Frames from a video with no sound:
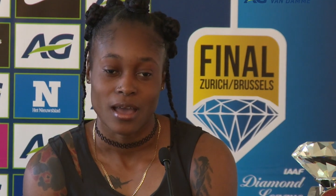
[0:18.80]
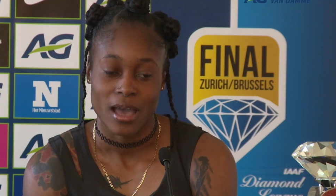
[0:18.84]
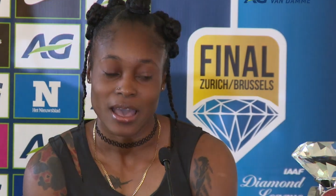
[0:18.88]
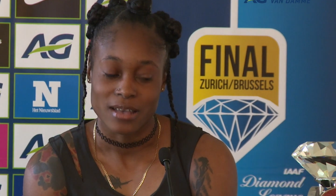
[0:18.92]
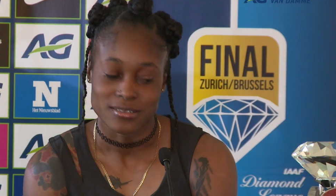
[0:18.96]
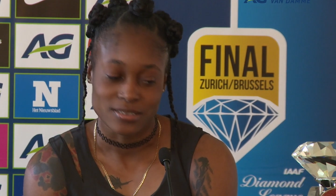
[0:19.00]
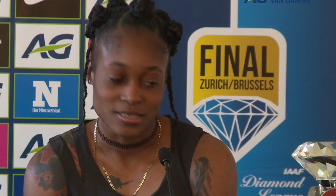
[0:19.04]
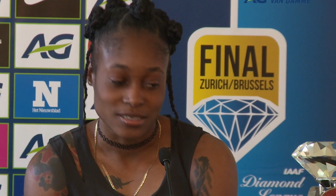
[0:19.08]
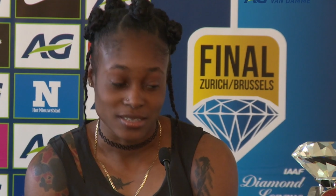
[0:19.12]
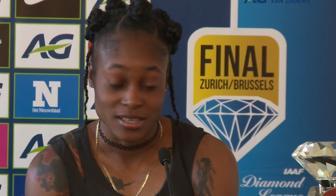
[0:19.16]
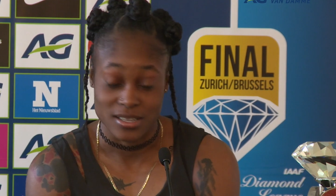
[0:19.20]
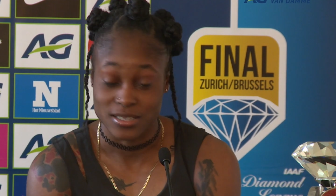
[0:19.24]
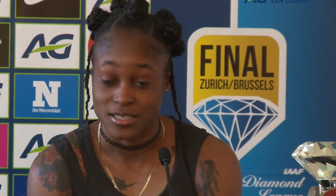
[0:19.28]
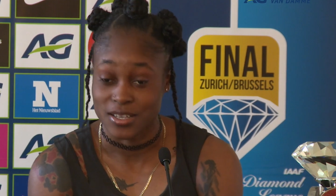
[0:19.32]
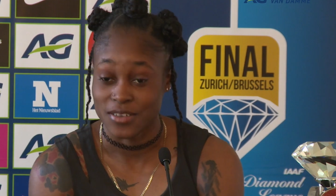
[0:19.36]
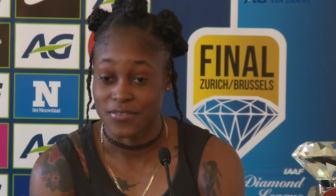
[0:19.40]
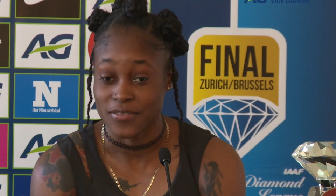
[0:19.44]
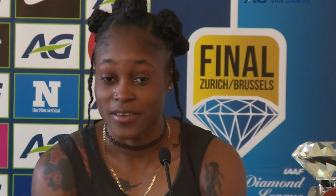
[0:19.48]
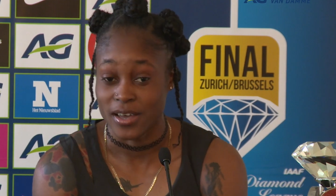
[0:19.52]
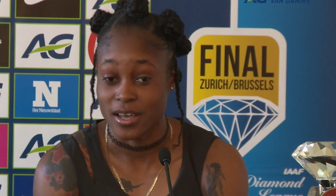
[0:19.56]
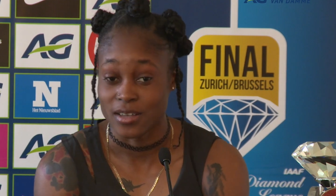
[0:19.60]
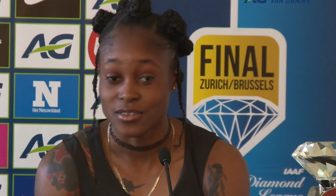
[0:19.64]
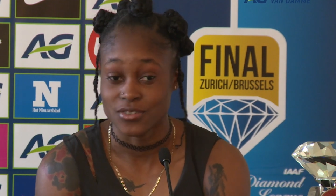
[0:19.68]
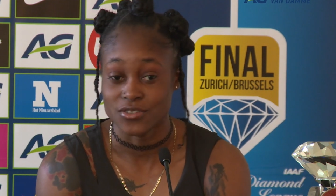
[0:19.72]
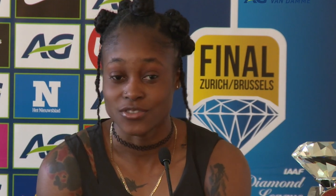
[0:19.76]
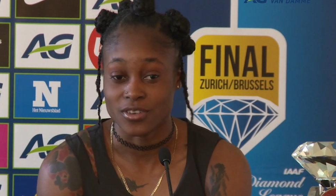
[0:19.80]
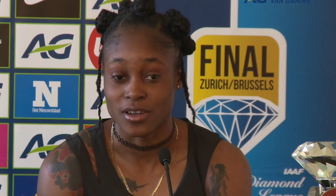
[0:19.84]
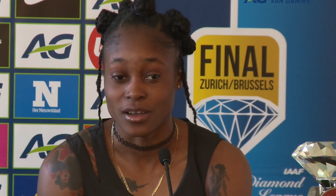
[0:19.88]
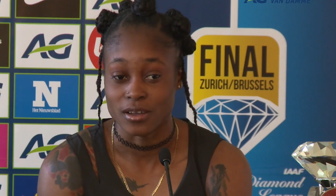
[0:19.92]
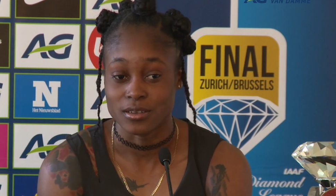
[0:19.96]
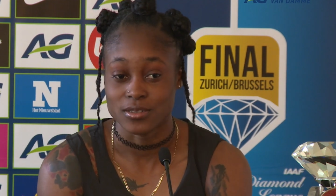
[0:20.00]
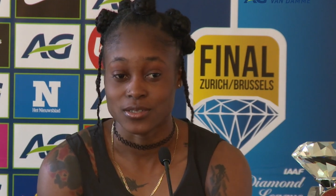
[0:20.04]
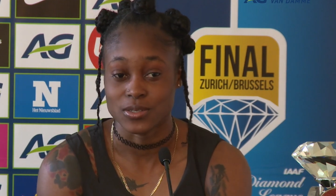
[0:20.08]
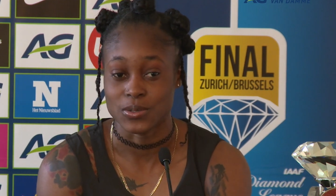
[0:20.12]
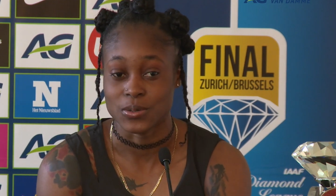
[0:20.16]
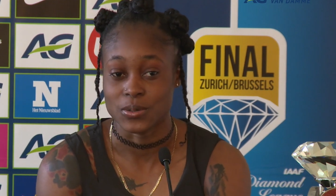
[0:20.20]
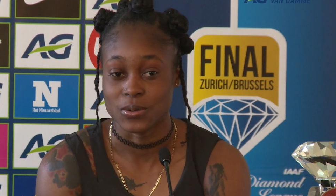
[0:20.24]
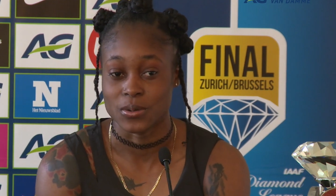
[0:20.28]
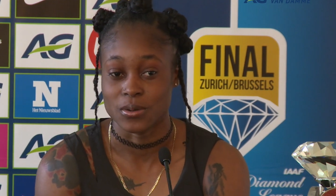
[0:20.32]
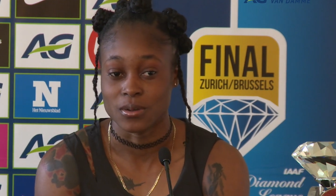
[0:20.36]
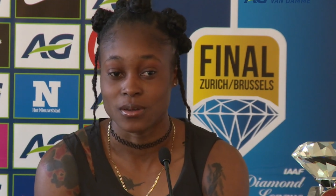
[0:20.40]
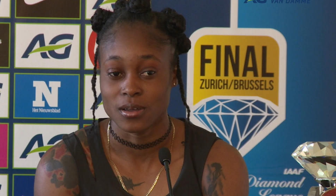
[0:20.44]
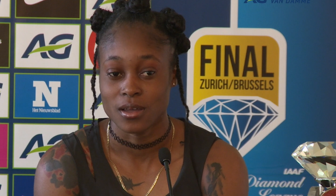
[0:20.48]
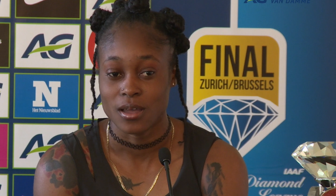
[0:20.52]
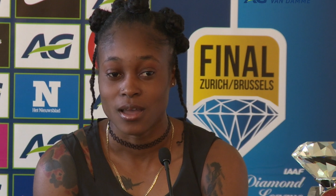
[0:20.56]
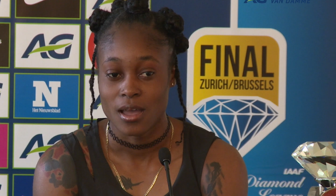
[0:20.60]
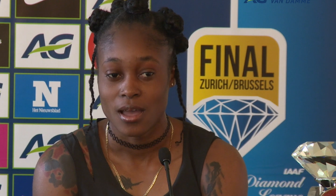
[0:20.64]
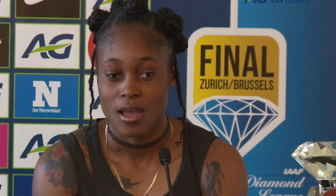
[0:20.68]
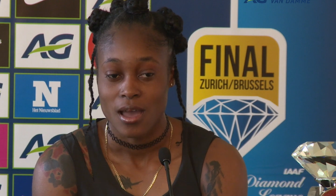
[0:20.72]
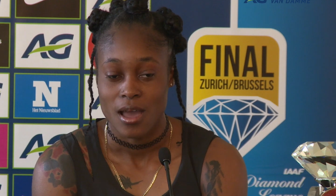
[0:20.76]
as I said, it's a fast track, so
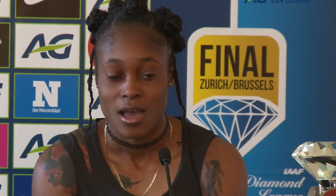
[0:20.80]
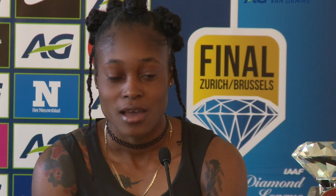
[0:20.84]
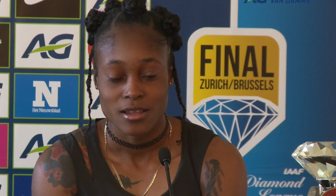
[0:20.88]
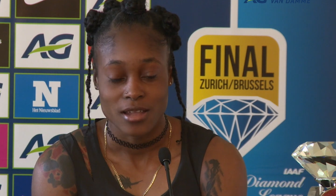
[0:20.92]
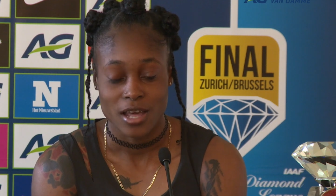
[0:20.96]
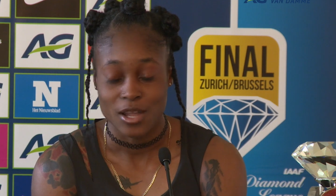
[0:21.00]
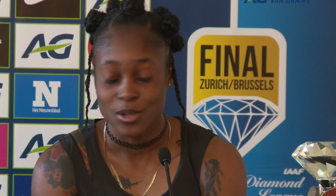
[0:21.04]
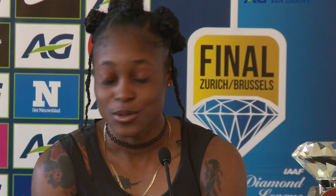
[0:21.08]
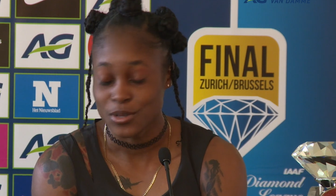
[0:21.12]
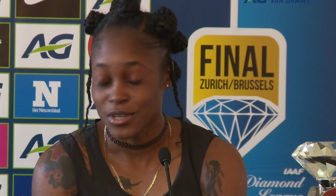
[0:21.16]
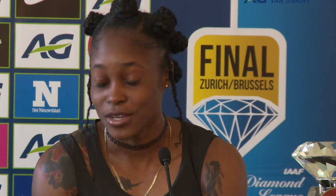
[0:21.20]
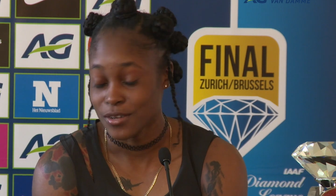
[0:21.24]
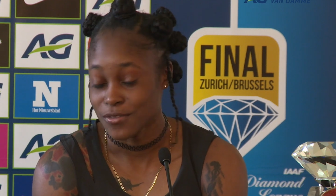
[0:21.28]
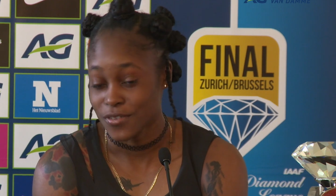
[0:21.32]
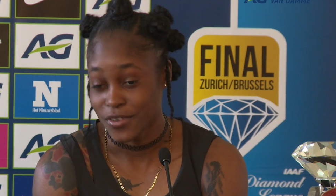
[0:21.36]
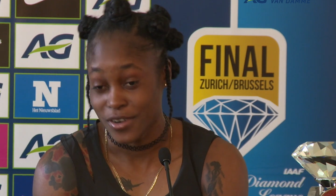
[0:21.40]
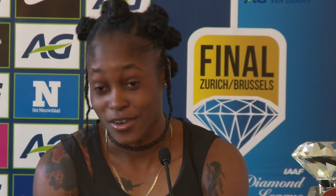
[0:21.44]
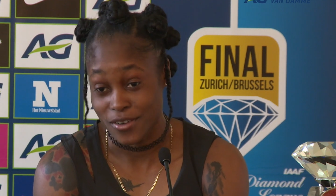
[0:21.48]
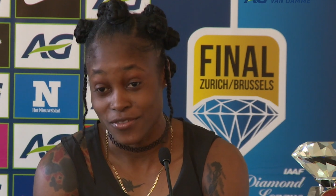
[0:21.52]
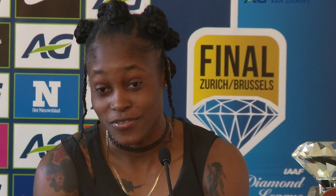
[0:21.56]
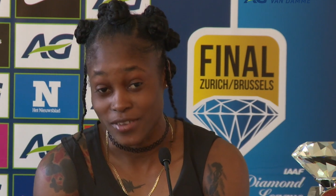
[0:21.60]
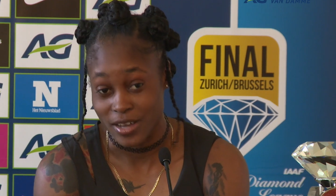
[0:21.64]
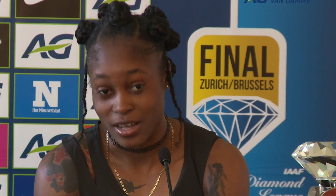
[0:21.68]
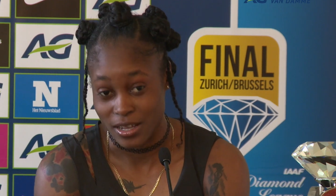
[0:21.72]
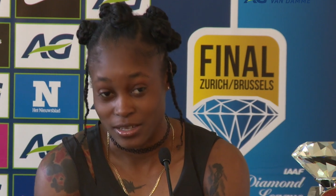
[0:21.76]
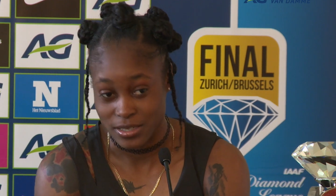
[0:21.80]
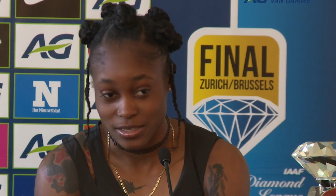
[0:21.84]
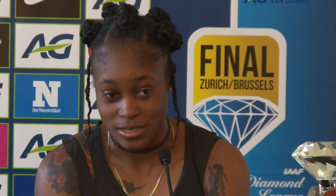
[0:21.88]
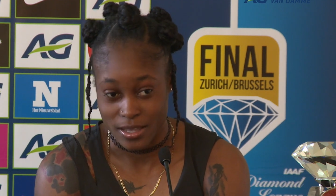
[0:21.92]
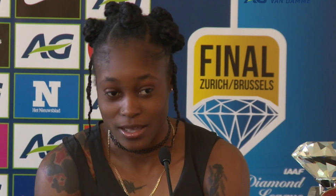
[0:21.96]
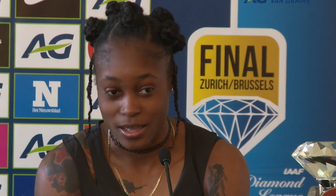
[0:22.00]
not looking for a fast